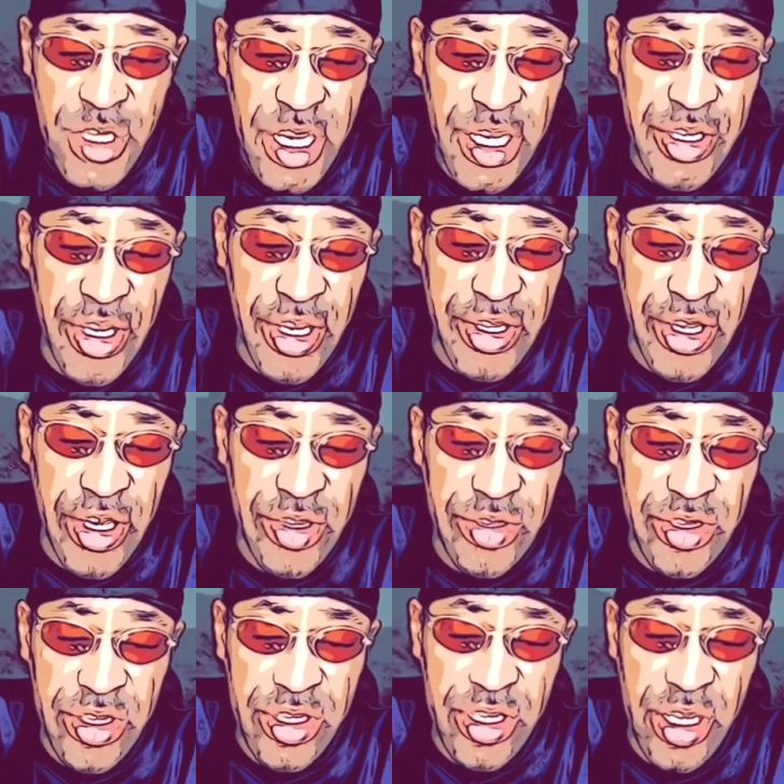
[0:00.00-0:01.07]
He did
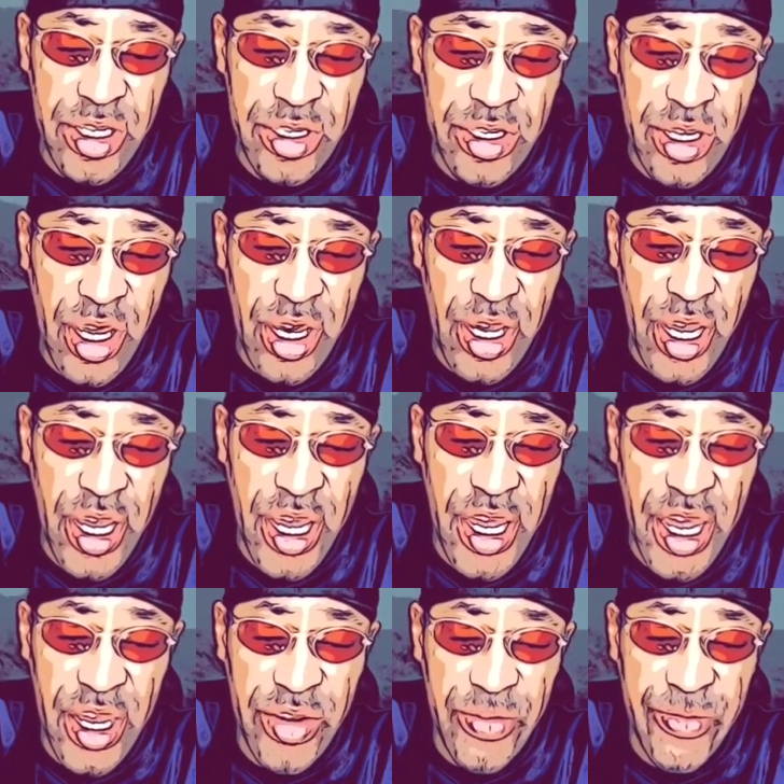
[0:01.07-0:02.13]
get
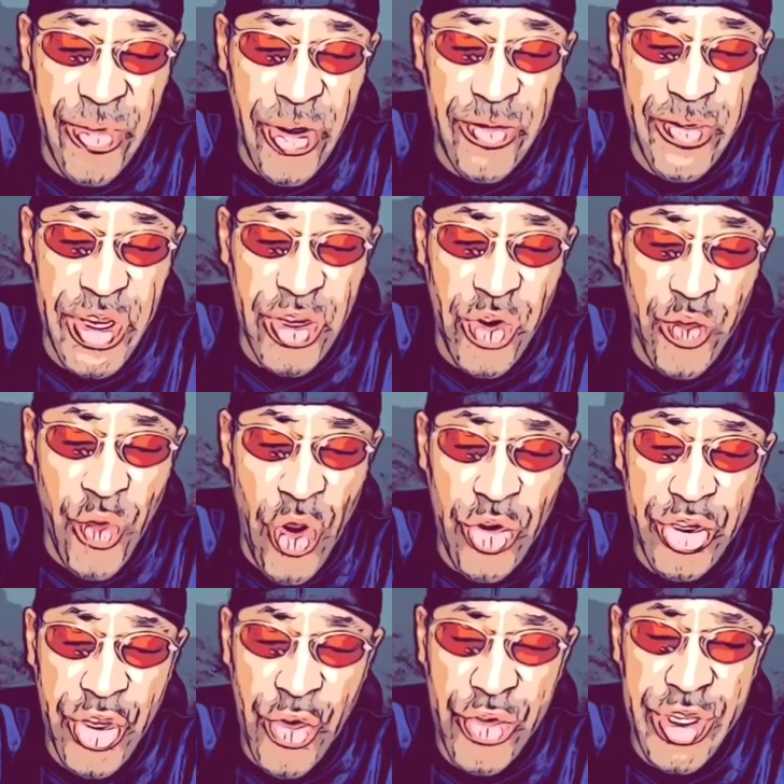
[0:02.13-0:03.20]
ahead of Vino
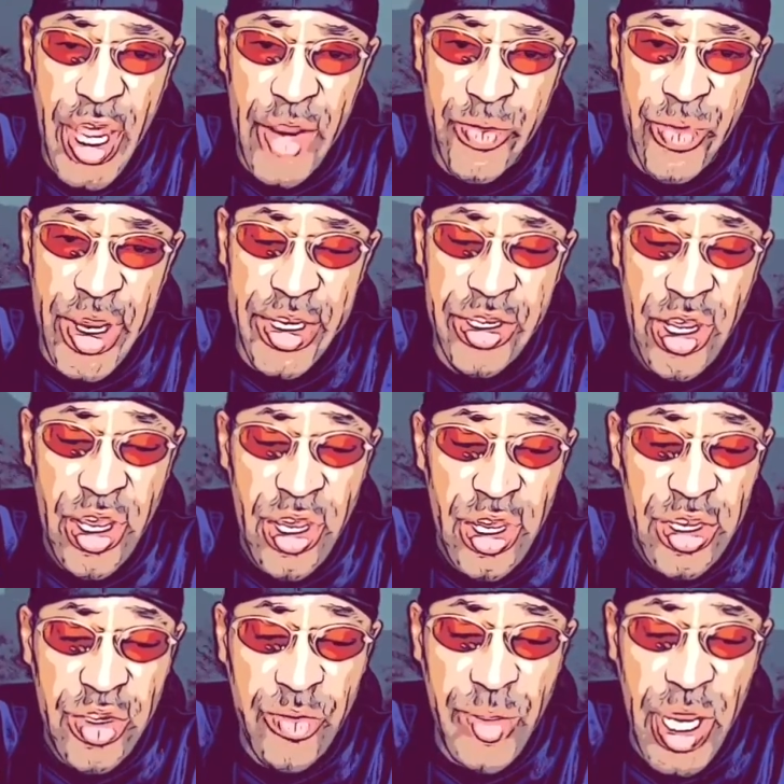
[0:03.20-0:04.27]
Rosso in that race.
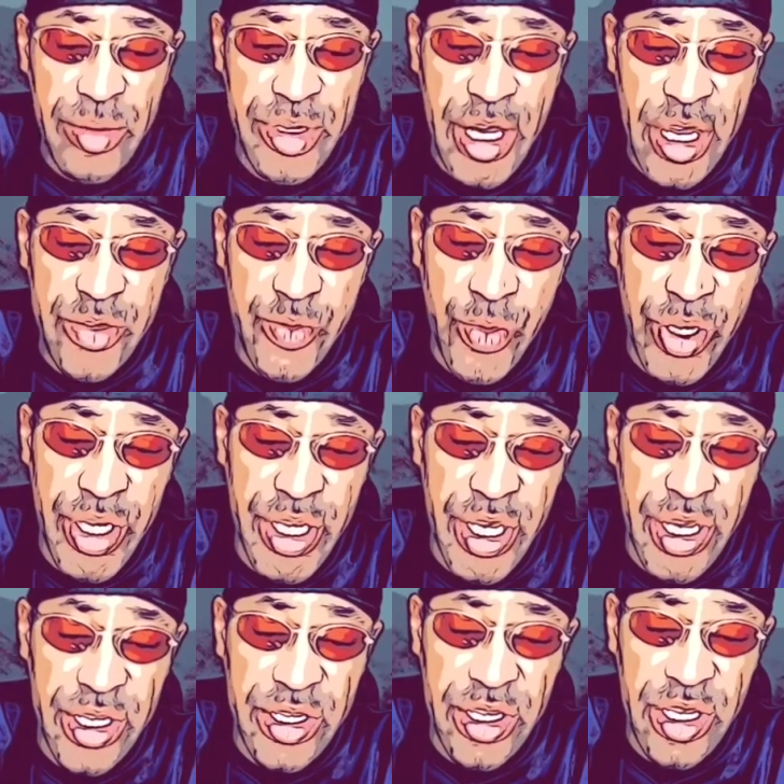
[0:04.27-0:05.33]
So maybe that's what it
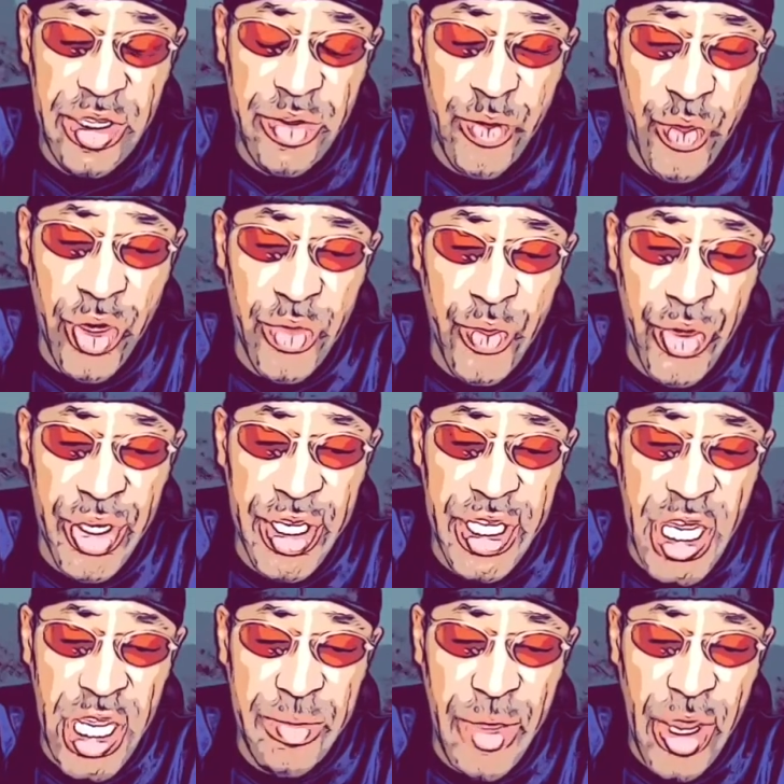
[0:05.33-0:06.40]
is. In the Woodward, he
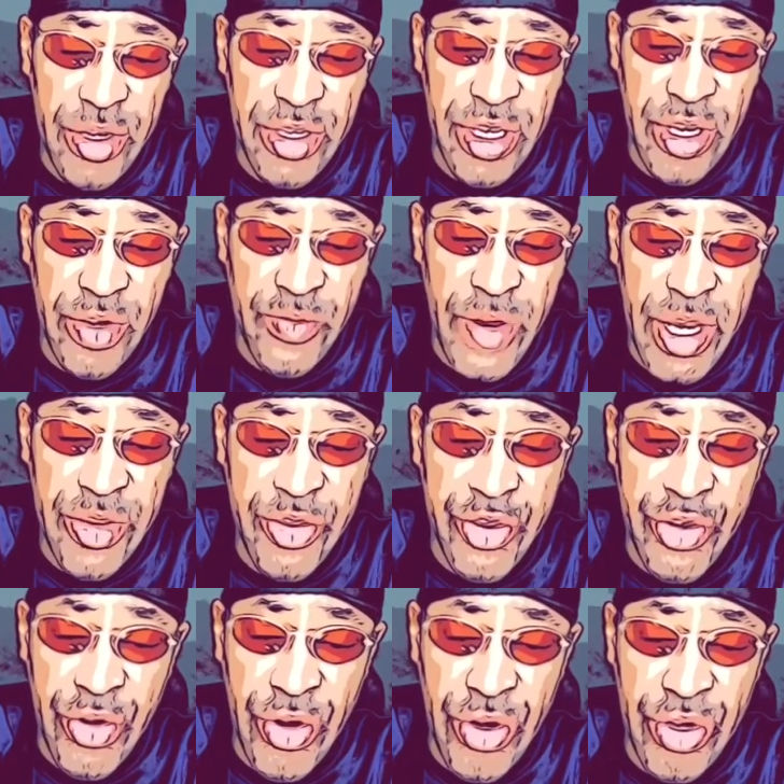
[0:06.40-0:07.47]
came out here, ran
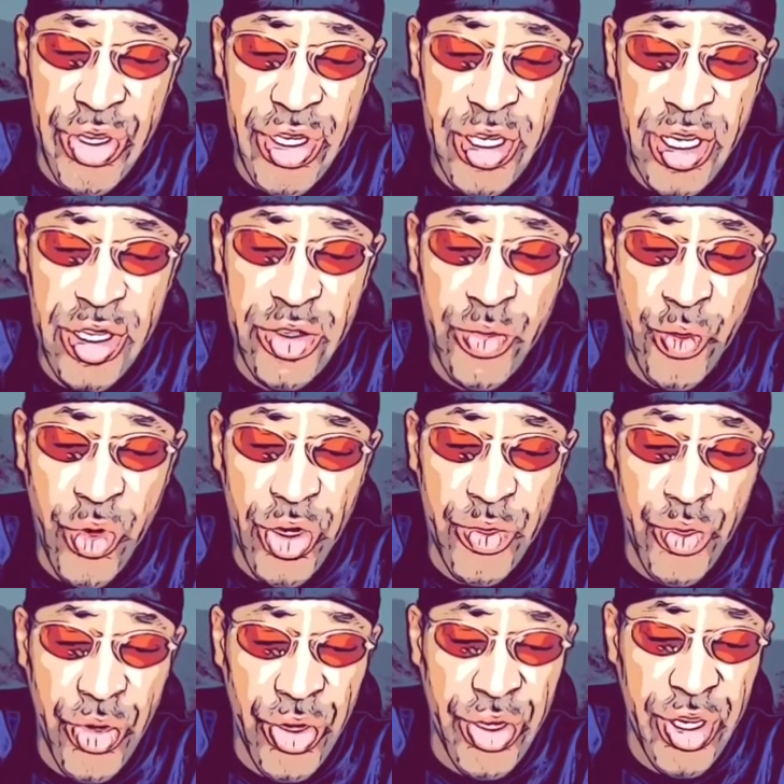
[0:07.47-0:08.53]
3rd in the
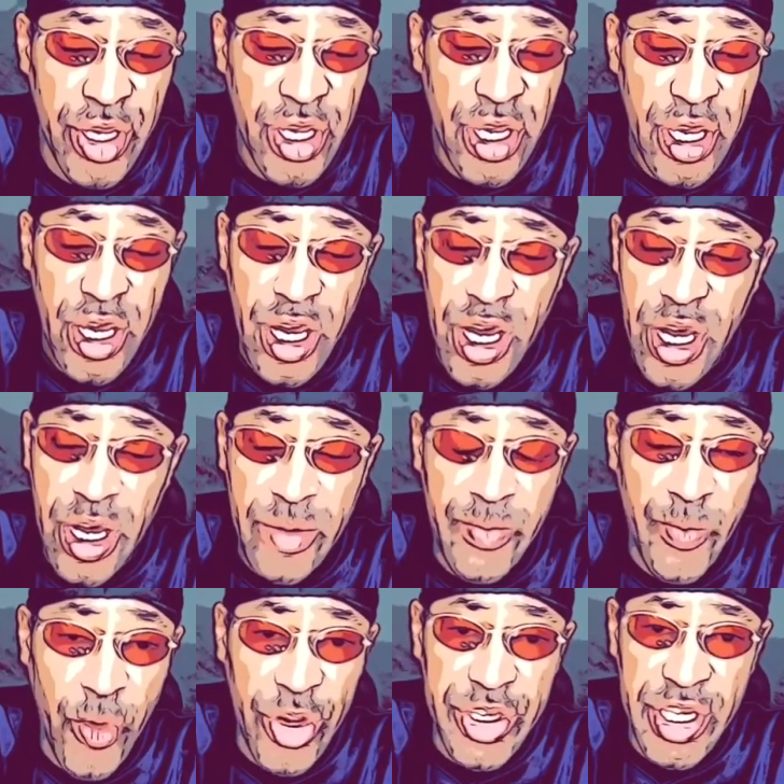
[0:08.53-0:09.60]
Woodward.
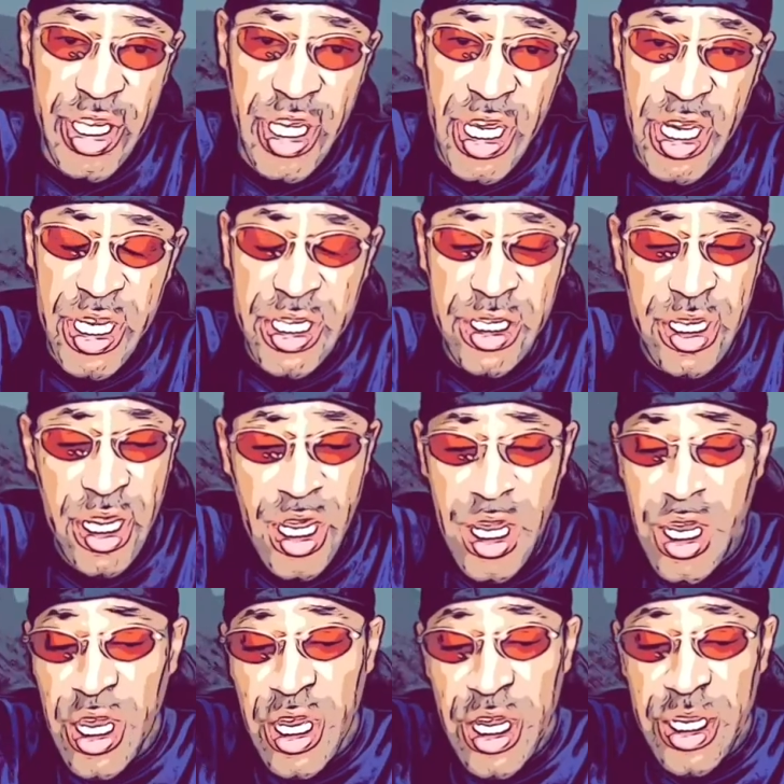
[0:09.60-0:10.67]
Once again,
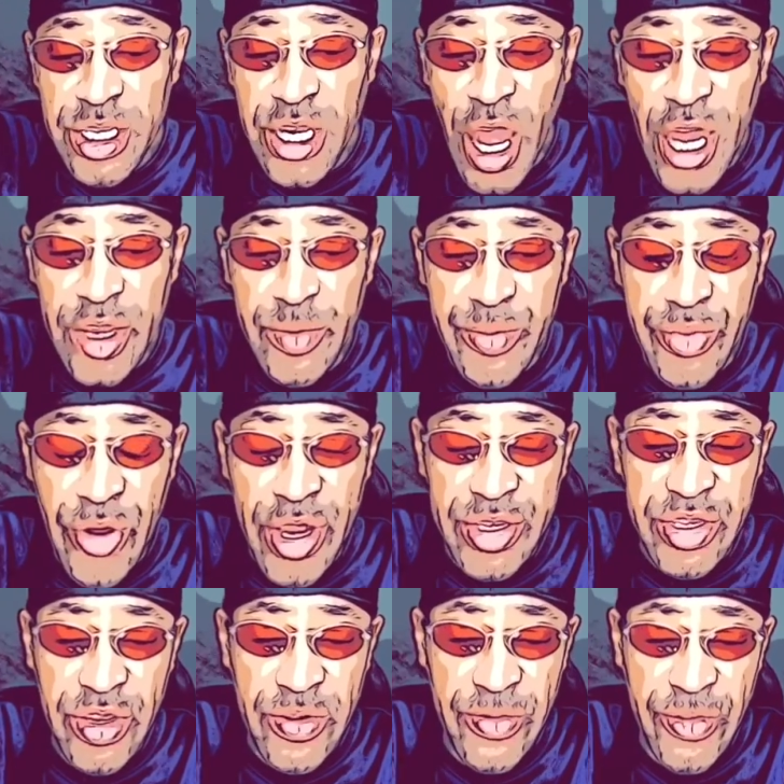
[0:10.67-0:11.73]
not
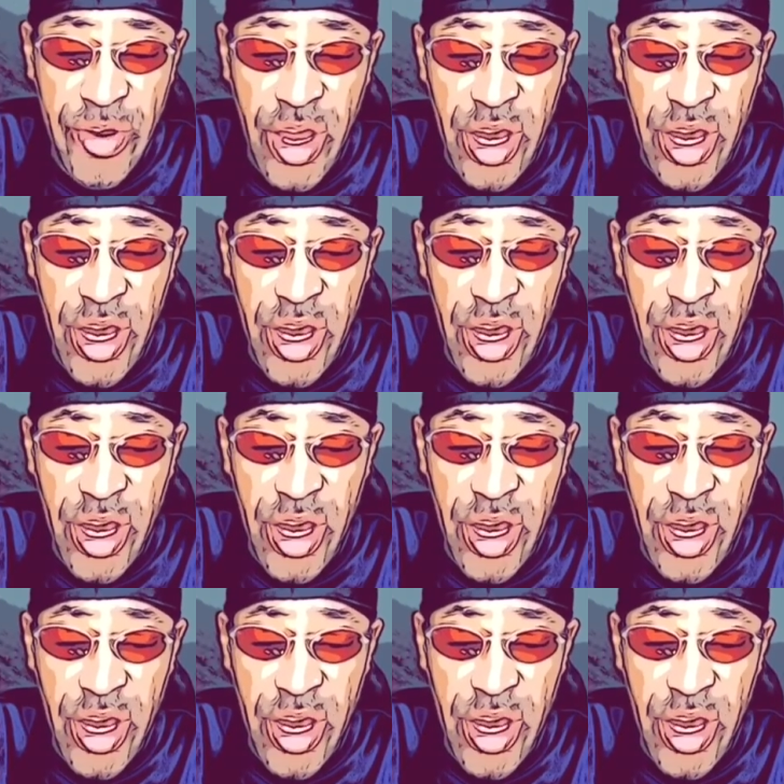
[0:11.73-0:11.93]
impressive.